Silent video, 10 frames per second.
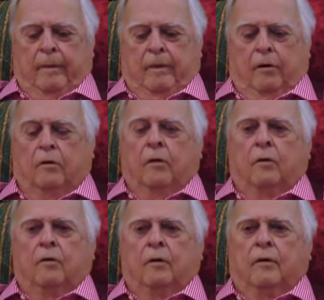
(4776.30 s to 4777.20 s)
the
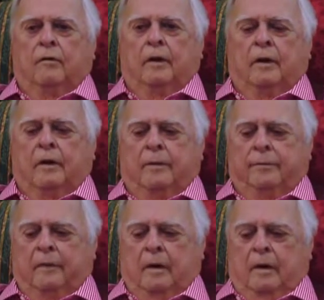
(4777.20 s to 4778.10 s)
growth of the
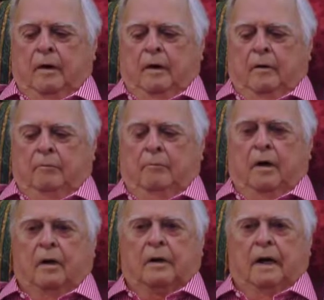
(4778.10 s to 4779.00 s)

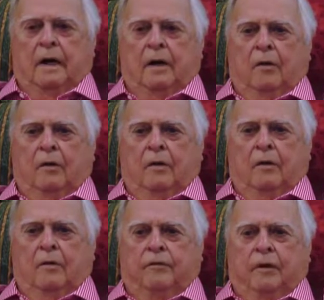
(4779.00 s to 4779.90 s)

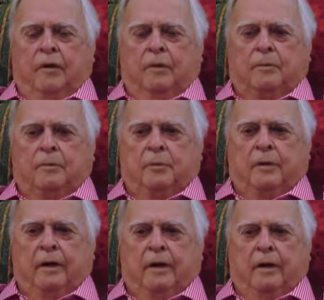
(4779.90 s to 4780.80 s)
multi-lawyer firms,
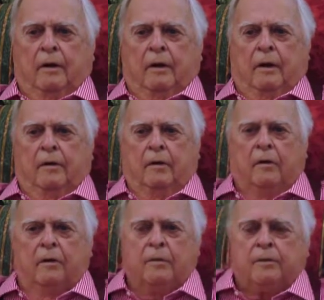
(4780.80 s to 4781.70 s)
particularly
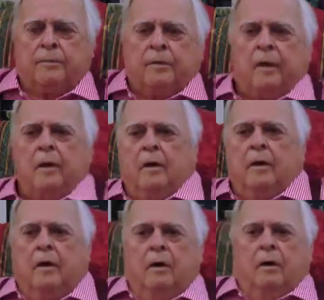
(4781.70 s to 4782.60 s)
those
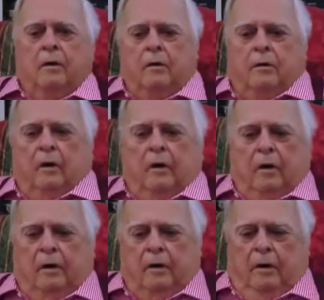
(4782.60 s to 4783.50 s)
who are